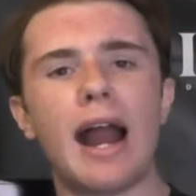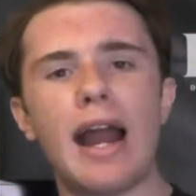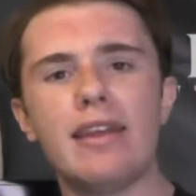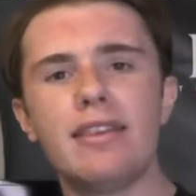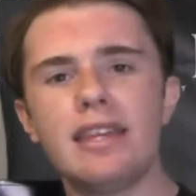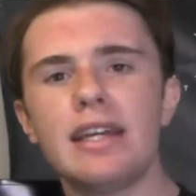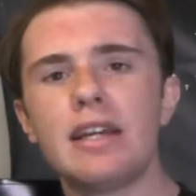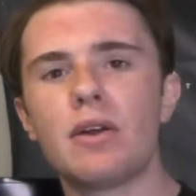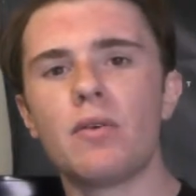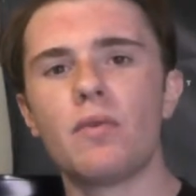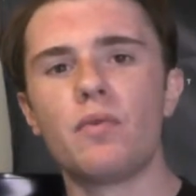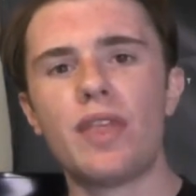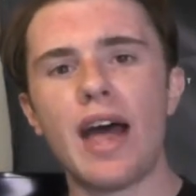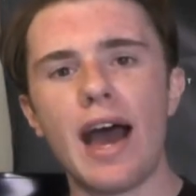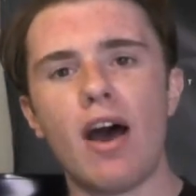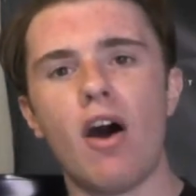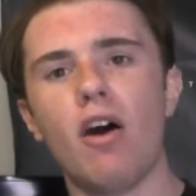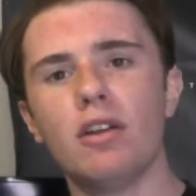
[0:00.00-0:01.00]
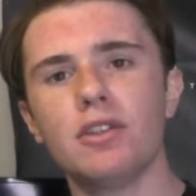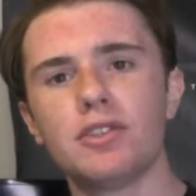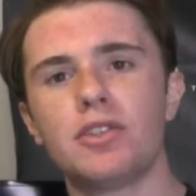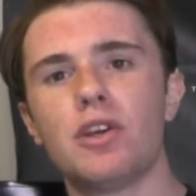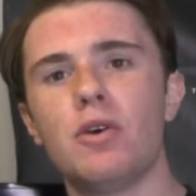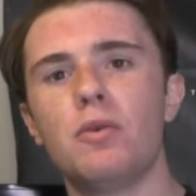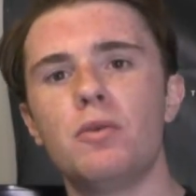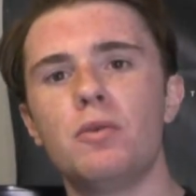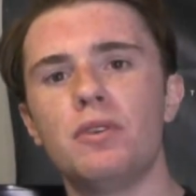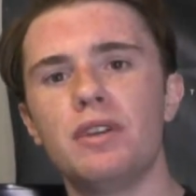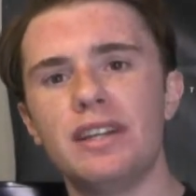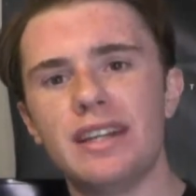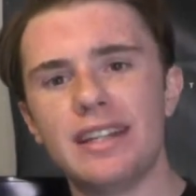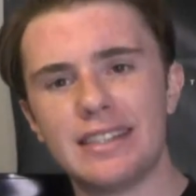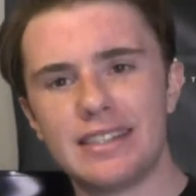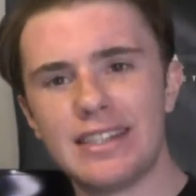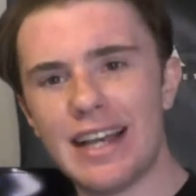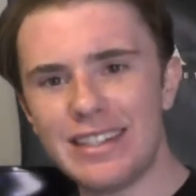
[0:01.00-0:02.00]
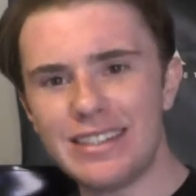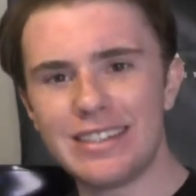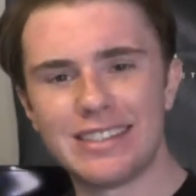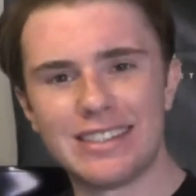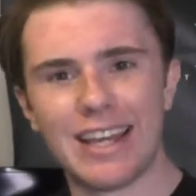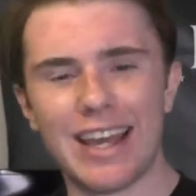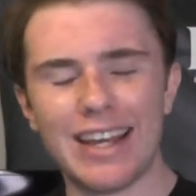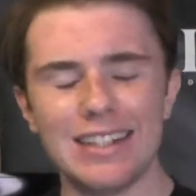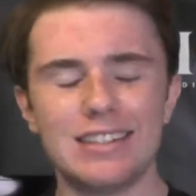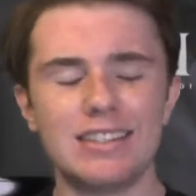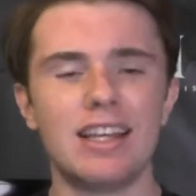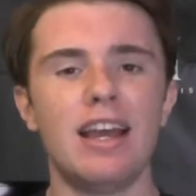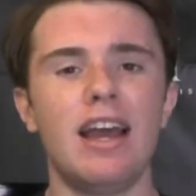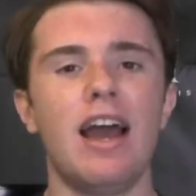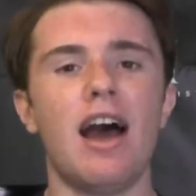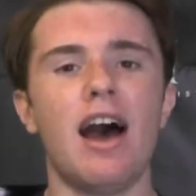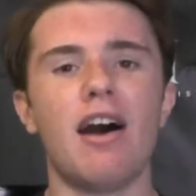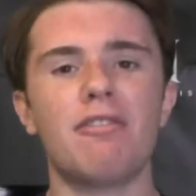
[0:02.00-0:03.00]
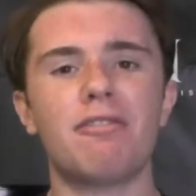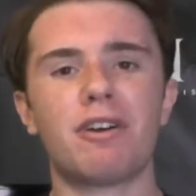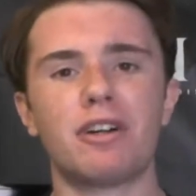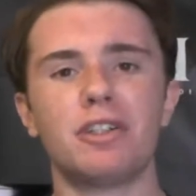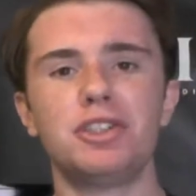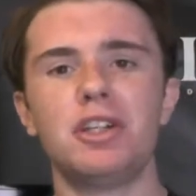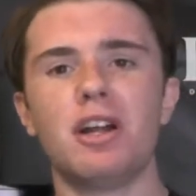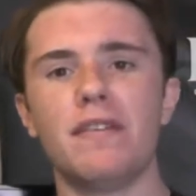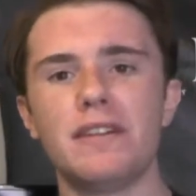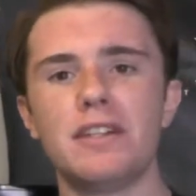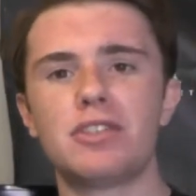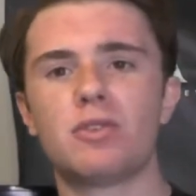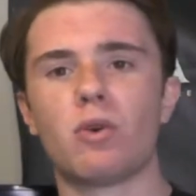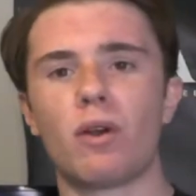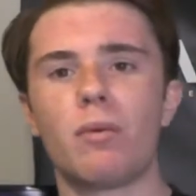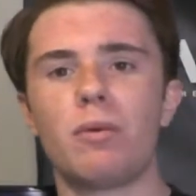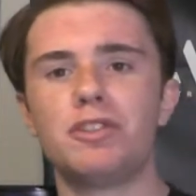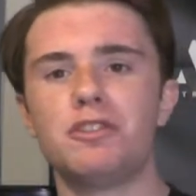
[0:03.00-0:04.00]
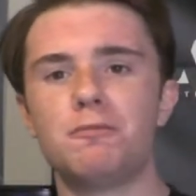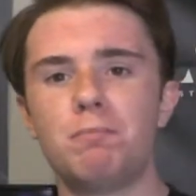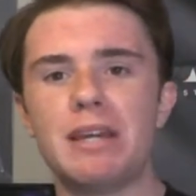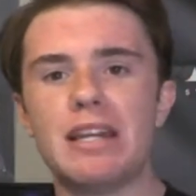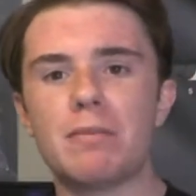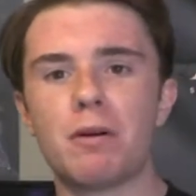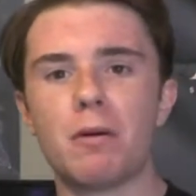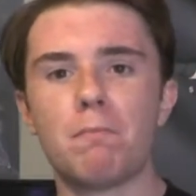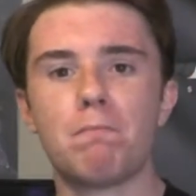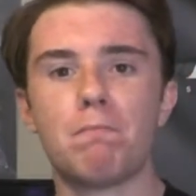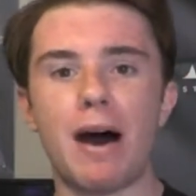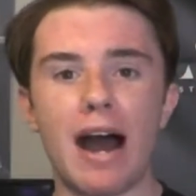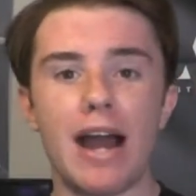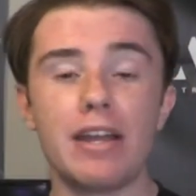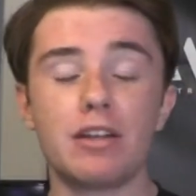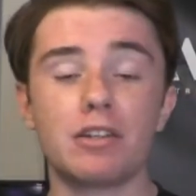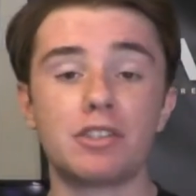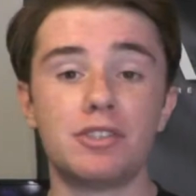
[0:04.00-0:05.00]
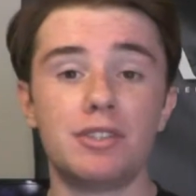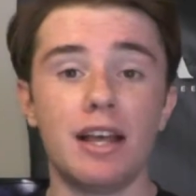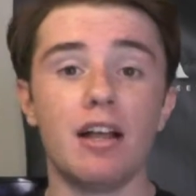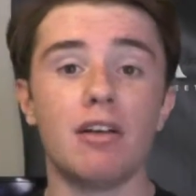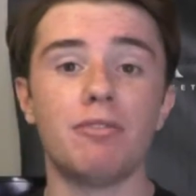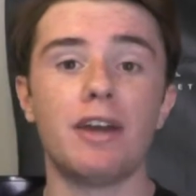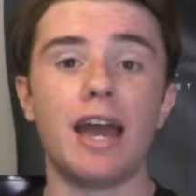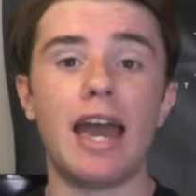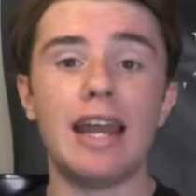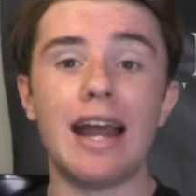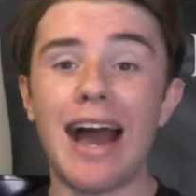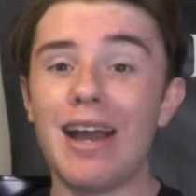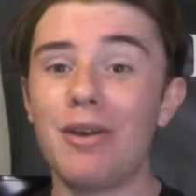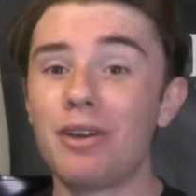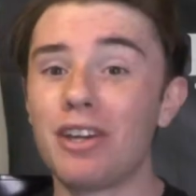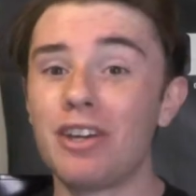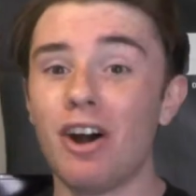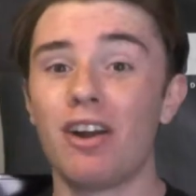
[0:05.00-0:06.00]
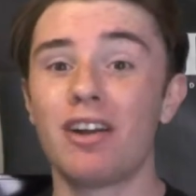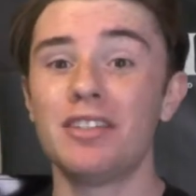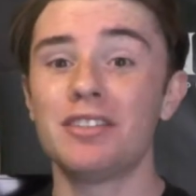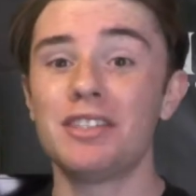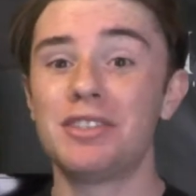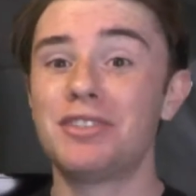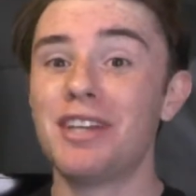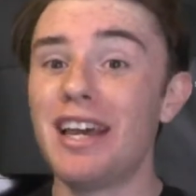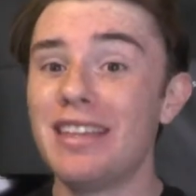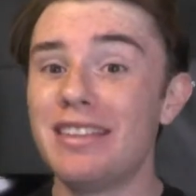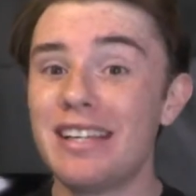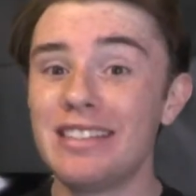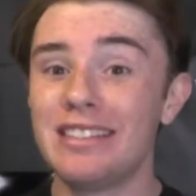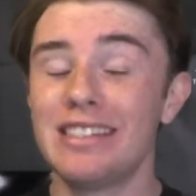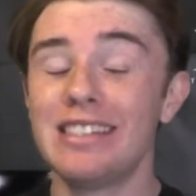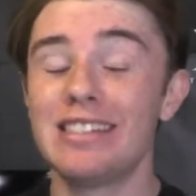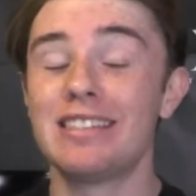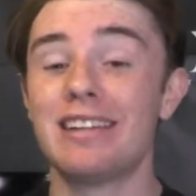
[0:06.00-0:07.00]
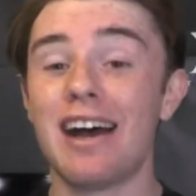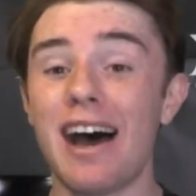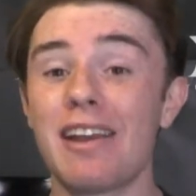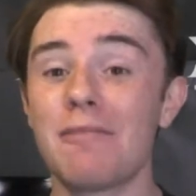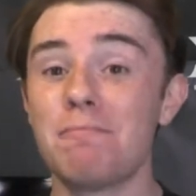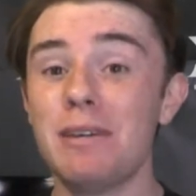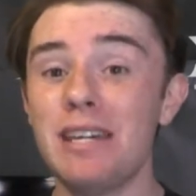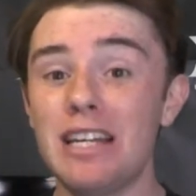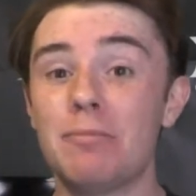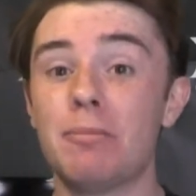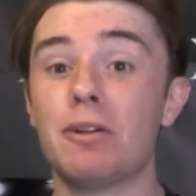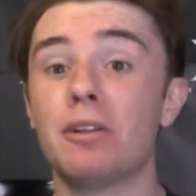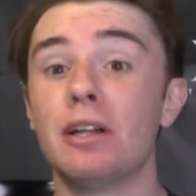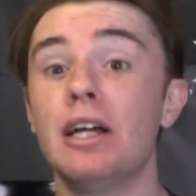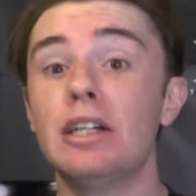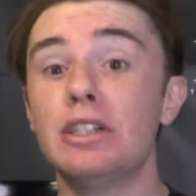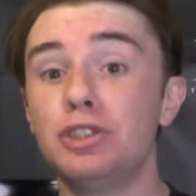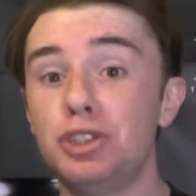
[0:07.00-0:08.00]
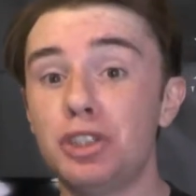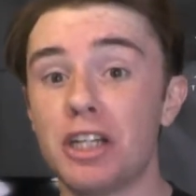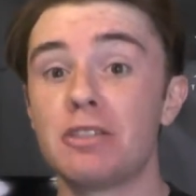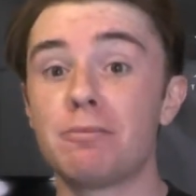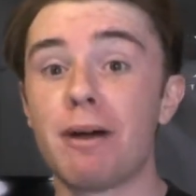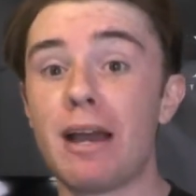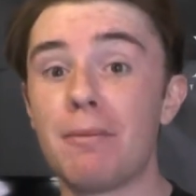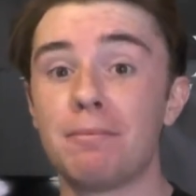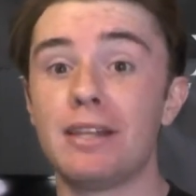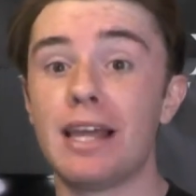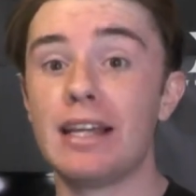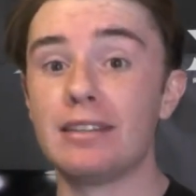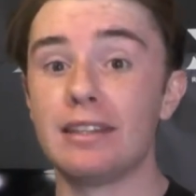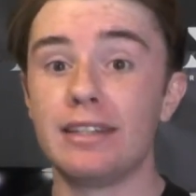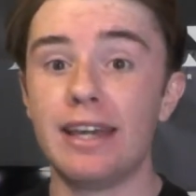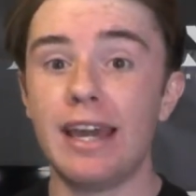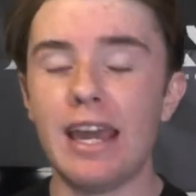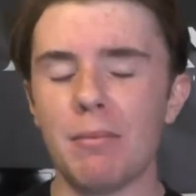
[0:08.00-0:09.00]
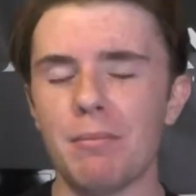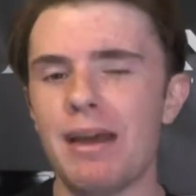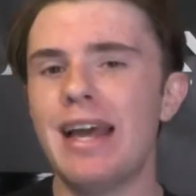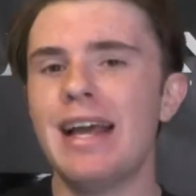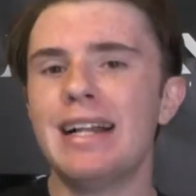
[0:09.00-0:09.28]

I think that also necessitates a version of the story which is beatable by yourself. And I can honestly say this is not beatable just by playing the game.